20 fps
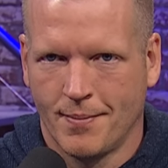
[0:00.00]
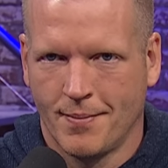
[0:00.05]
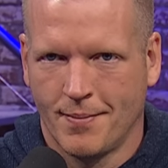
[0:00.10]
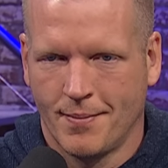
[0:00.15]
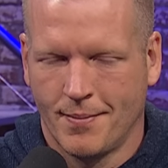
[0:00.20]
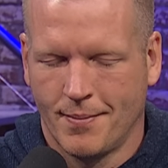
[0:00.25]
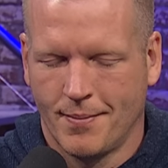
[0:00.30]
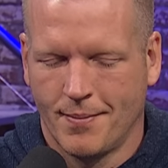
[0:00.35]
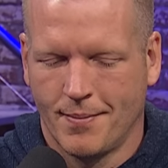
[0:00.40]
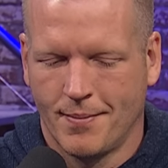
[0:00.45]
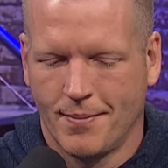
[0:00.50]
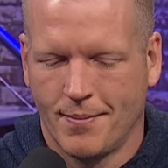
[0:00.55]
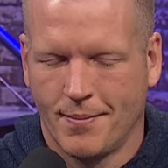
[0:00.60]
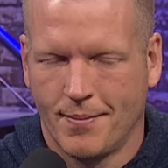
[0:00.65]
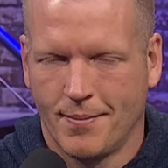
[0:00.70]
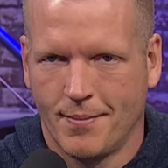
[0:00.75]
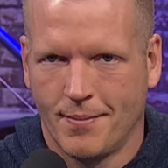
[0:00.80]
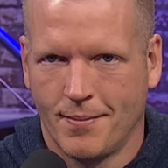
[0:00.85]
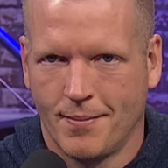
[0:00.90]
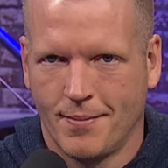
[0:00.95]

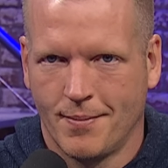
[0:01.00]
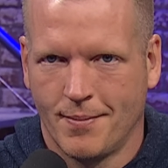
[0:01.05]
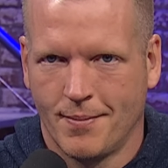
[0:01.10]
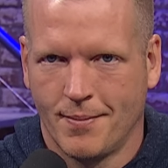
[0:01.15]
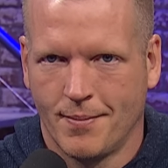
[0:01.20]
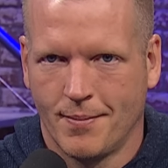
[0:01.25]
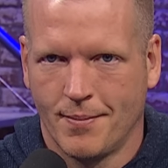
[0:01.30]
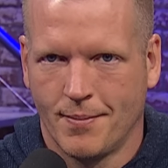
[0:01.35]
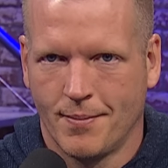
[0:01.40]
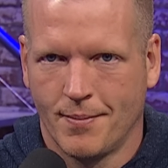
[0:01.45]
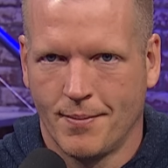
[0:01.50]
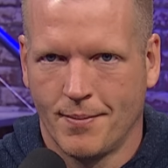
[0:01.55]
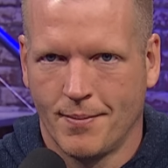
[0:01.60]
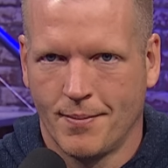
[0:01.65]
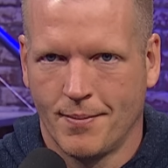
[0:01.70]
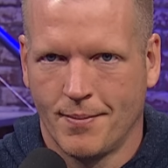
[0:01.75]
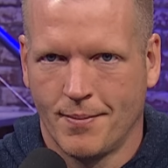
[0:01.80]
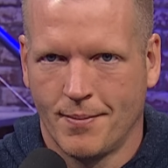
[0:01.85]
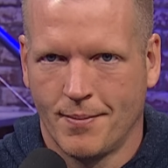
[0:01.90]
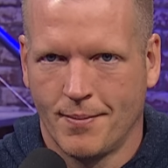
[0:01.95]

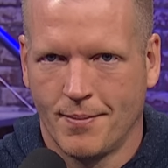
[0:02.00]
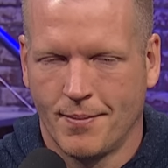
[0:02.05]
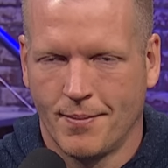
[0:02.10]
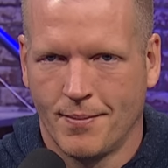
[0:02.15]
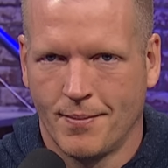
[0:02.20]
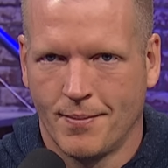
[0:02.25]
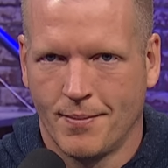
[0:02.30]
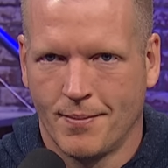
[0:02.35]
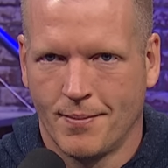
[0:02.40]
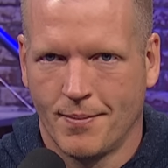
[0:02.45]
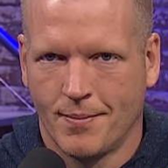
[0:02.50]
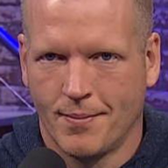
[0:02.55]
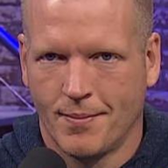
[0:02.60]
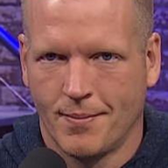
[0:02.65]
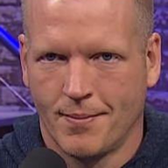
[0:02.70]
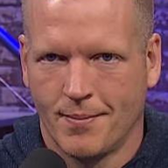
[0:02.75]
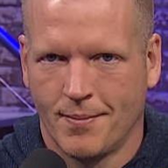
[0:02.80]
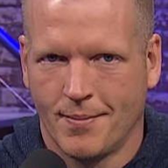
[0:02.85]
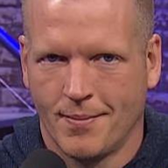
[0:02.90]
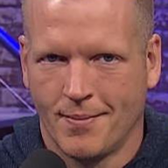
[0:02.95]

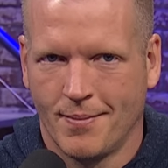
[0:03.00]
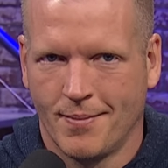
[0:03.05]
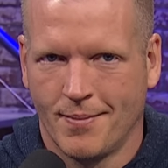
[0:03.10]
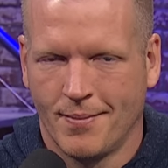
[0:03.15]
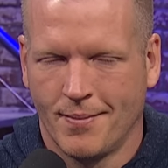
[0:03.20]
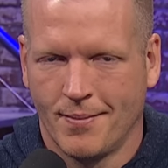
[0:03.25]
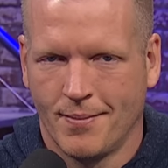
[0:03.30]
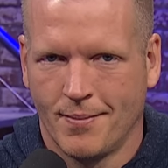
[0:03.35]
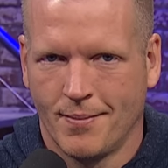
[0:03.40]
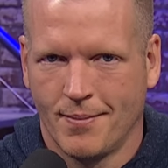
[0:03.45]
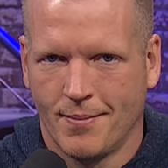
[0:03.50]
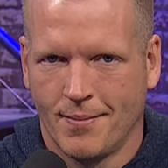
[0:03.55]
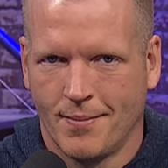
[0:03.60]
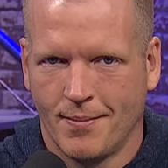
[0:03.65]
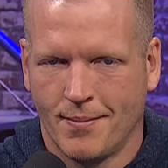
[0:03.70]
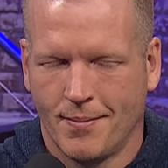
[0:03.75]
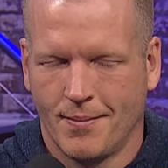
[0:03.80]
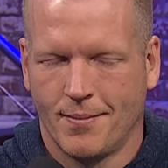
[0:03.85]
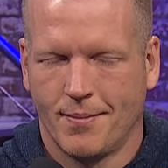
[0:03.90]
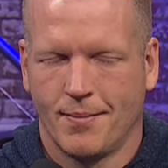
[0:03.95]

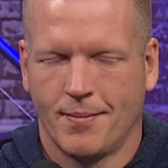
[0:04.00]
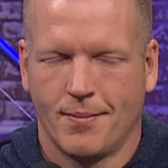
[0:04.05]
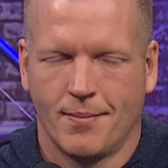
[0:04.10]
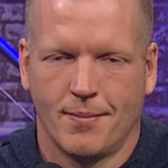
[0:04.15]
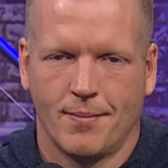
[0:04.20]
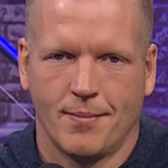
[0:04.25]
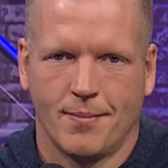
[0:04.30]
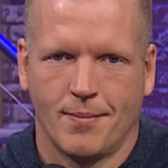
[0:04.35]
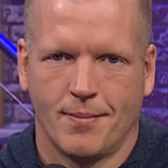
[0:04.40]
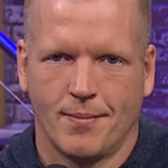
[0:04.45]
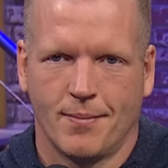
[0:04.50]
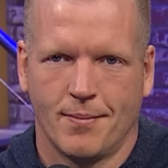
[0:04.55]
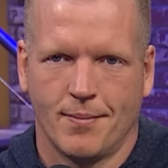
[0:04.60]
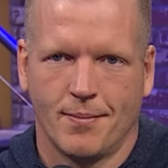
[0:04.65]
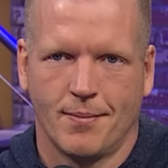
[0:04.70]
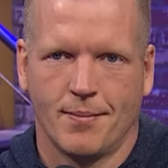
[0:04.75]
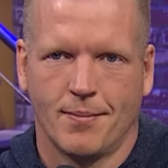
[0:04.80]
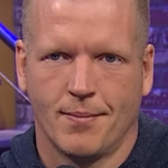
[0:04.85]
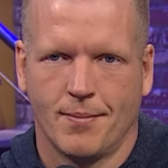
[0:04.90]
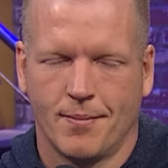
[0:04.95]

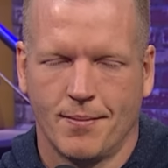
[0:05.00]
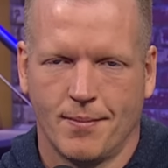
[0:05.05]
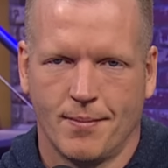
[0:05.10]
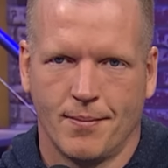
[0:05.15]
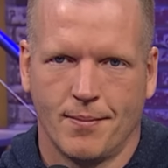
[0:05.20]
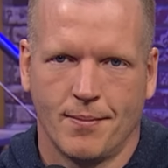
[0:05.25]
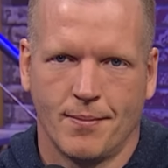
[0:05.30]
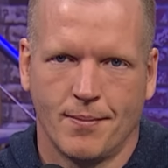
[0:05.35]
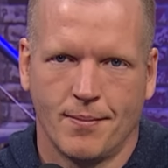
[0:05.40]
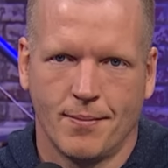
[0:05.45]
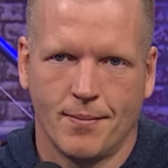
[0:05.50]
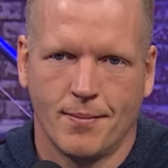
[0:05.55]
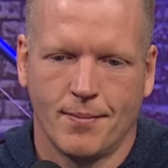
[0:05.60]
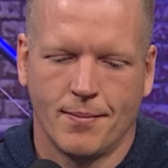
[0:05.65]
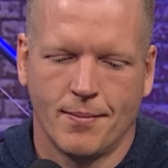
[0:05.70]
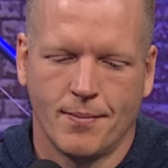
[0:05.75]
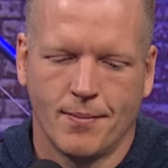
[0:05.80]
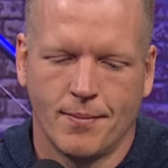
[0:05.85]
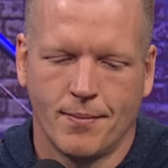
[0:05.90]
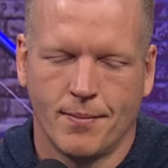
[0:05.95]

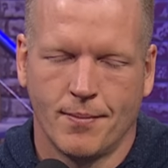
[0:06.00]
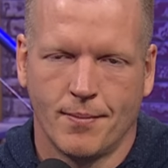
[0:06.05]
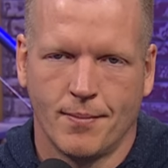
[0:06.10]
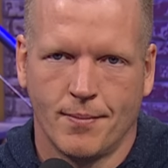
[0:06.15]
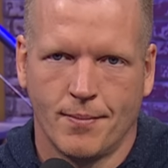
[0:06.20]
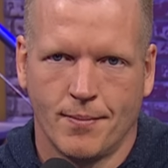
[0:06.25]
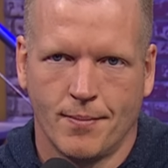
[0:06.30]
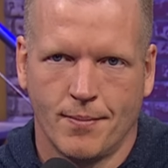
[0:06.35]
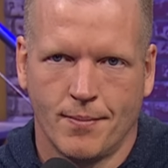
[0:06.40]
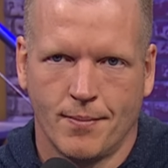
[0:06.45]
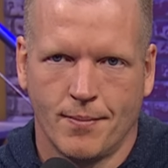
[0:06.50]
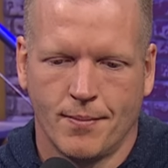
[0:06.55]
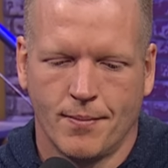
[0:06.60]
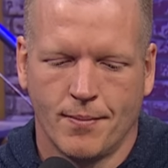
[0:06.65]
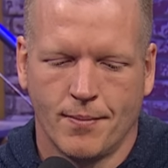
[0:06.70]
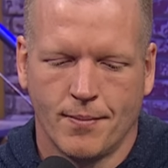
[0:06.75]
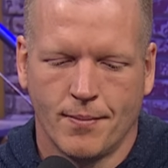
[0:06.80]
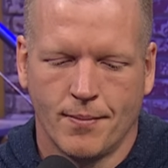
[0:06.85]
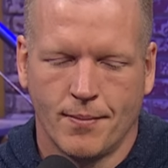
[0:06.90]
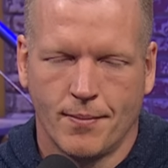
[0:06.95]

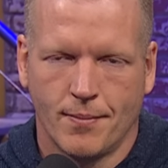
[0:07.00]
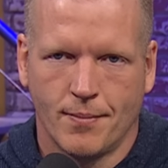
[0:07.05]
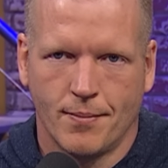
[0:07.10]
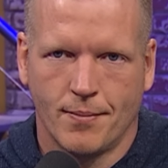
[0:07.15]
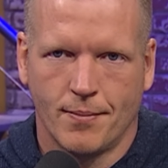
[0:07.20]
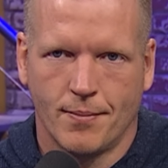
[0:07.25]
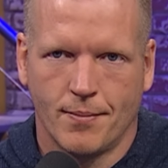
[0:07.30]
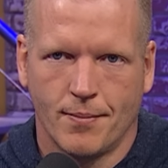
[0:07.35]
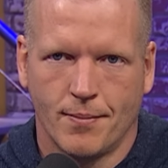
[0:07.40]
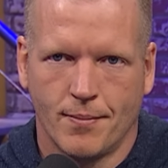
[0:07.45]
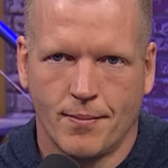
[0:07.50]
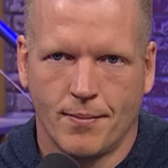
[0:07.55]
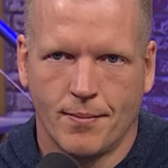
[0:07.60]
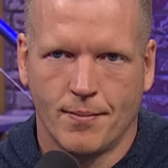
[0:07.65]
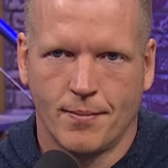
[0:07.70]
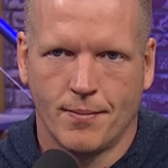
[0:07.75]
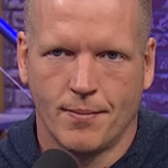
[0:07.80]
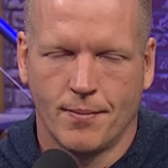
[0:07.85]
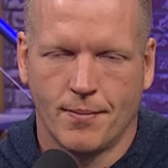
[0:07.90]
No words are spoken by the person on screen.